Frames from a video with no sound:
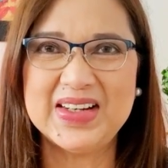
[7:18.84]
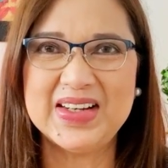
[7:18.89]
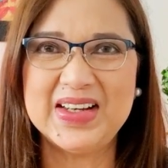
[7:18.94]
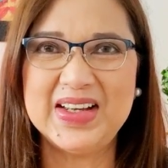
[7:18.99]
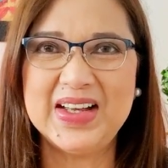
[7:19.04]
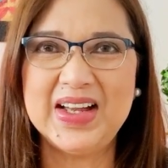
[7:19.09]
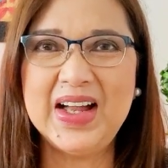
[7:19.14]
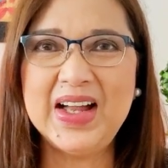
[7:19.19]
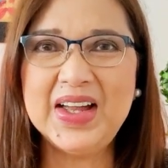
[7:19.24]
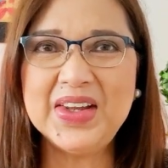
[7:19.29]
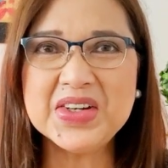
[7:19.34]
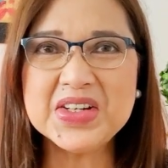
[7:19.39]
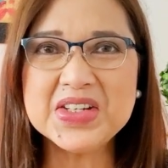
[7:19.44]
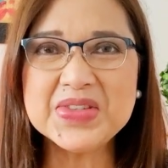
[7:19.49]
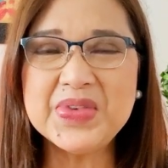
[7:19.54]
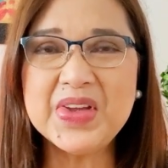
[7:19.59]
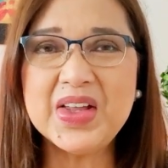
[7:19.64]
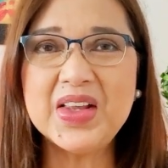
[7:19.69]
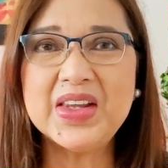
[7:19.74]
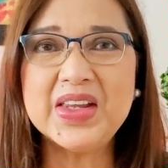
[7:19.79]

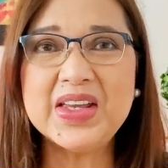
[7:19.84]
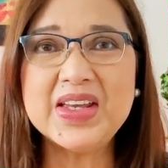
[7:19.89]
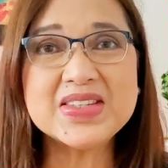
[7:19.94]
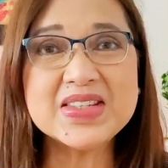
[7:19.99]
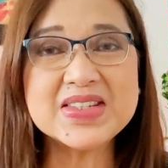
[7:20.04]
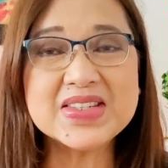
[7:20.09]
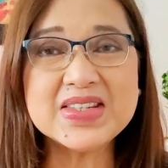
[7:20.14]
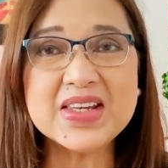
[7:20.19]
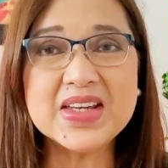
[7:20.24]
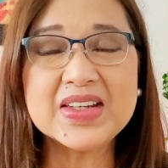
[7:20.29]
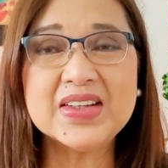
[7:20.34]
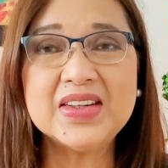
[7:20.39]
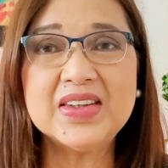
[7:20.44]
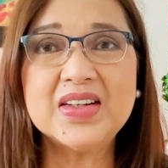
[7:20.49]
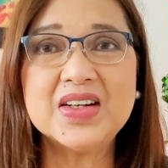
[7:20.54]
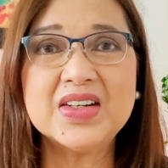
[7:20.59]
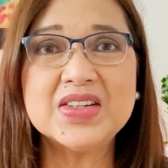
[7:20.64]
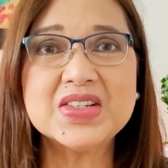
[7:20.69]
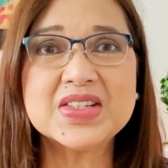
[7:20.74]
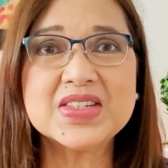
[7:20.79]
Huntersville is the second
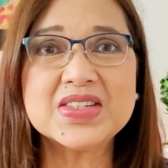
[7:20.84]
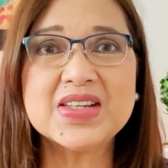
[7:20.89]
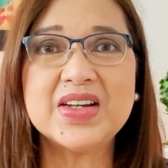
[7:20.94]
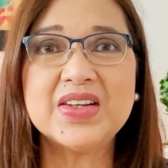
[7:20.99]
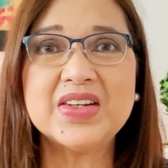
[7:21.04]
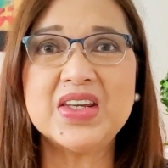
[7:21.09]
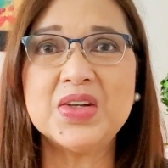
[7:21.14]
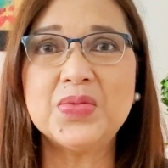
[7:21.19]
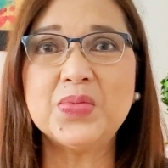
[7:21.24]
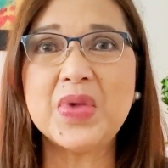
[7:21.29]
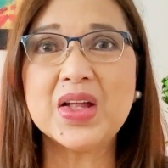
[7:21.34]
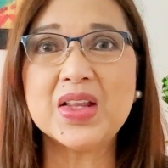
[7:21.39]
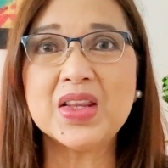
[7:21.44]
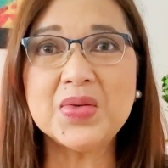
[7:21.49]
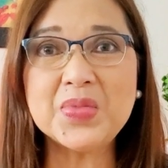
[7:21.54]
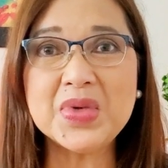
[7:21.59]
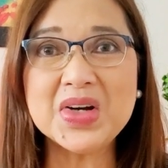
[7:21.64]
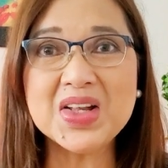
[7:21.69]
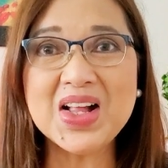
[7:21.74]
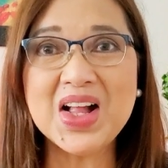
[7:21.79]
largest town in
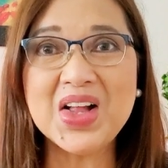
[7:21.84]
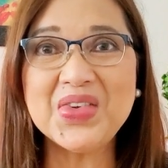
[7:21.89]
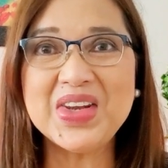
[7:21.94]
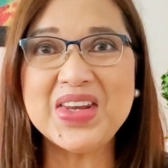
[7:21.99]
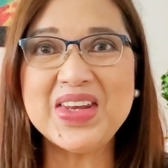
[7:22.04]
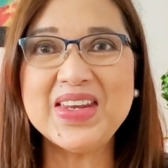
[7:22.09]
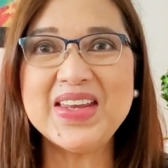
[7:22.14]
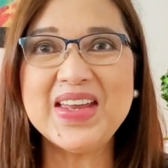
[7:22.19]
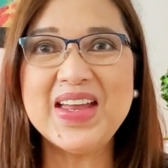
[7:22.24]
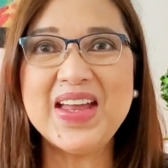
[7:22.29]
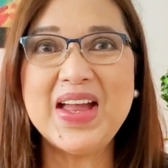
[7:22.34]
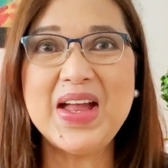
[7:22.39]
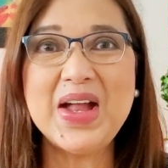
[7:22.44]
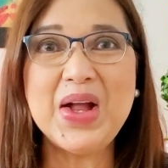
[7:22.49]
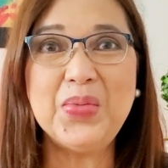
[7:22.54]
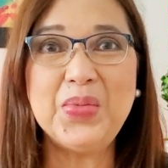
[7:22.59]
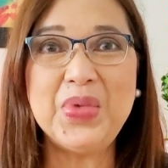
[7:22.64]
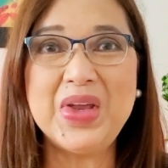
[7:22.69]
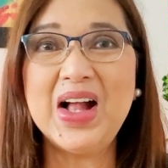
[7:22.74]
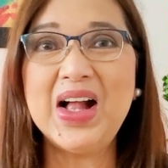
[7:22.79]
Mecklenburg County
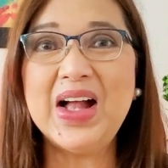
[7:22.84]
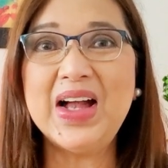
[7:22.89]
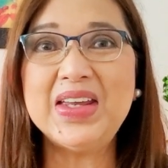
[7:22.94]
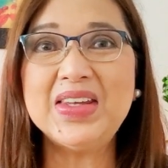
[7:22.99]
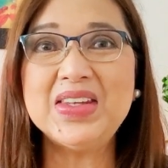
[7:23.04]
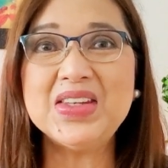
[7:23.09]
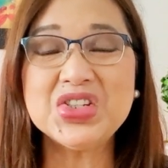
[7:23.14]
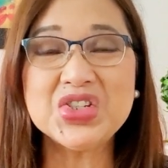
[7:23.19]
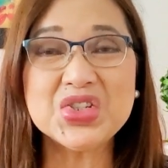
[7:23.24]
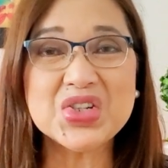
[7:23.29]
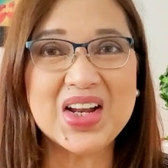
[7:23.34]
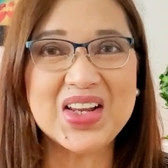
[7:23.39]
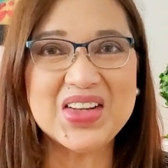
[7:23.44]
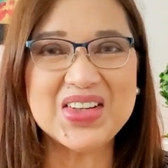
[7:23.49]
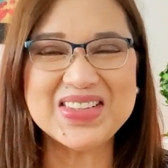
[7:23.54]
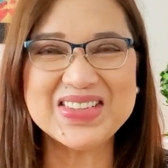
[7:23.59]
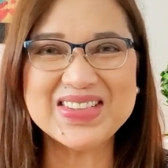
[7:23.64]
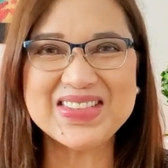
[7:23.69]
behind Charlotte.